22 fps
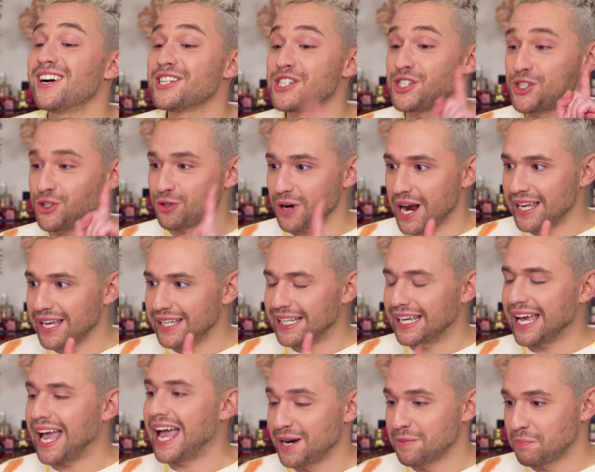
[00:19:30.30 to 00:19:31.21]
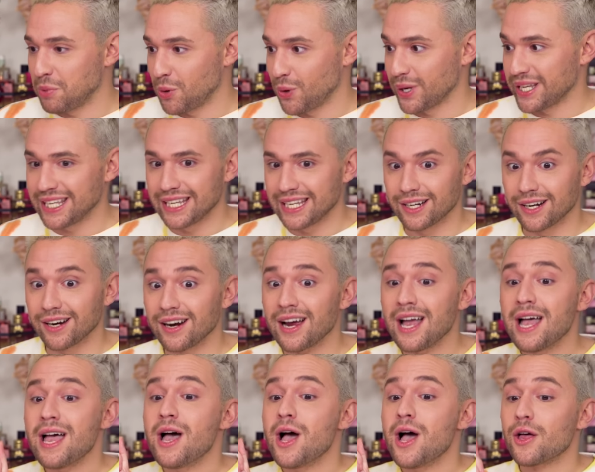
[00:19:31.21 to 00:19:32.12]
a strike and a point here.
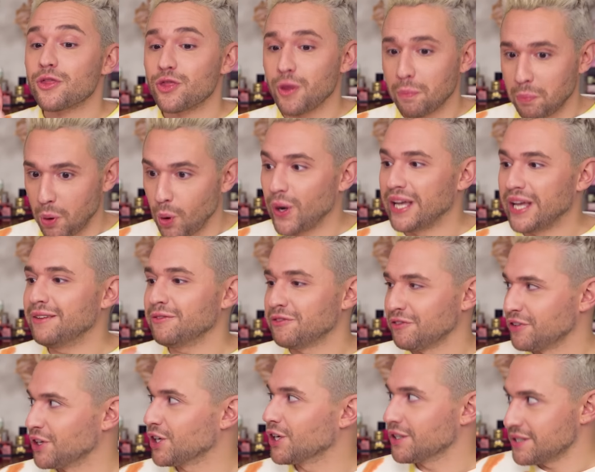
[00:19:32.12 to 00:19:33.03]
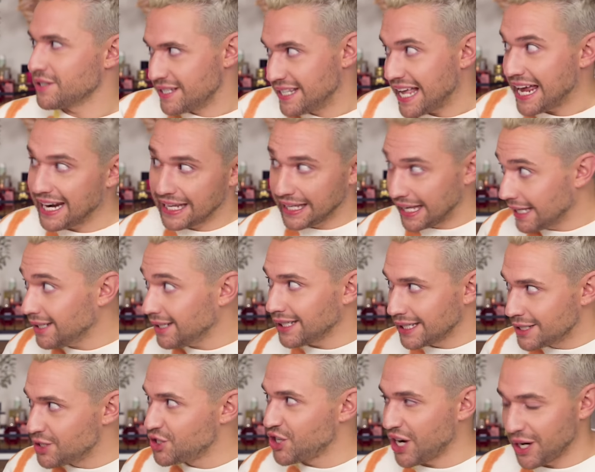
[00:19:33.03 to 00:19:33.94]
The point for setting it
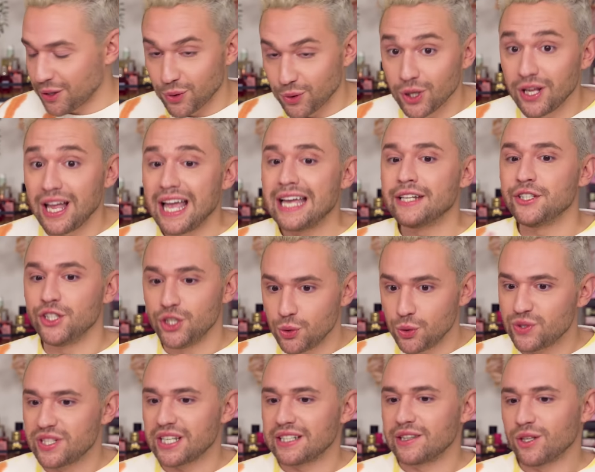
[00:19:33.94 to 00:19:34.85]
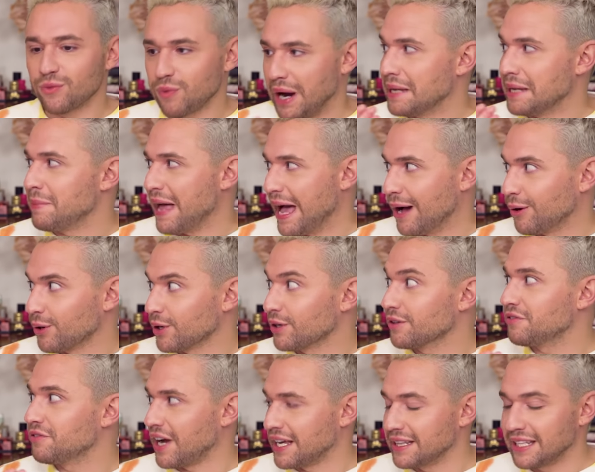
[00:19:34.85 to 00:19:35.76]
in general and using the right
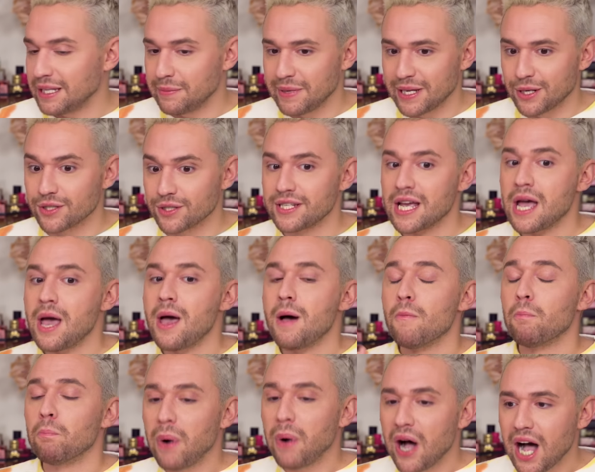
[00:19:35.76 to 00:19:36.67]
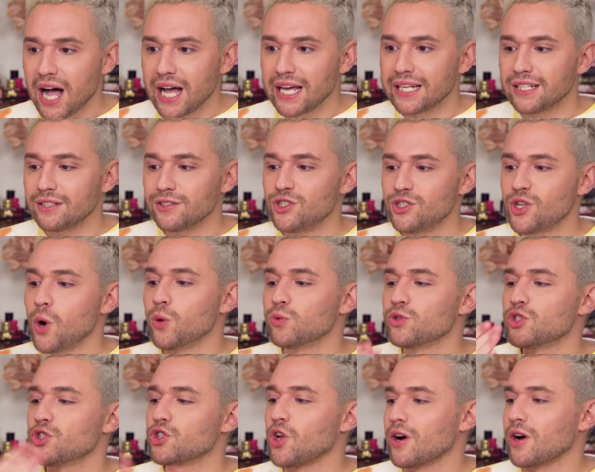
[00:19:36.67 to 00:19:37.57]
powder, finely milled, but
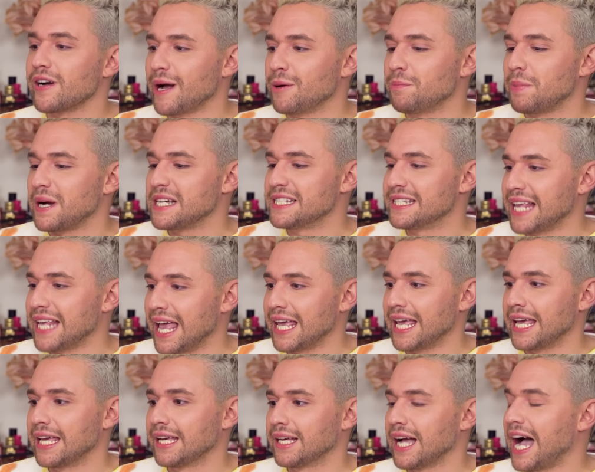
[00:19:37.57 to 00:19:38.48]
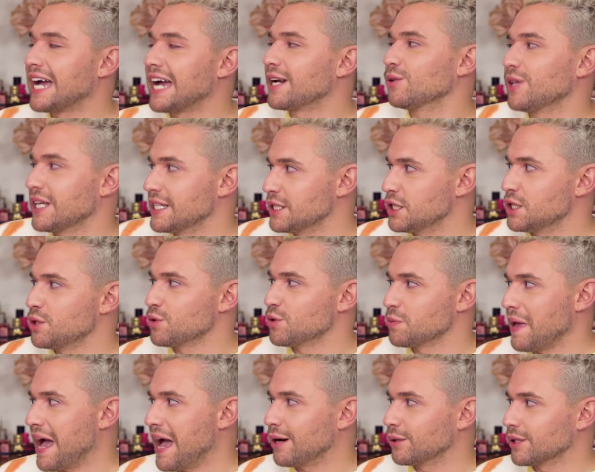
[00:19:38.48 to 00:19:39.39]
don't start out by saying, I don't like to
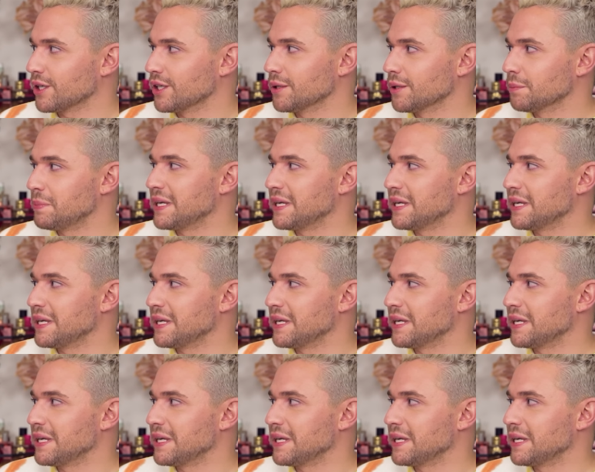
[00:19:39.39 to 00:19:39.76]
use powder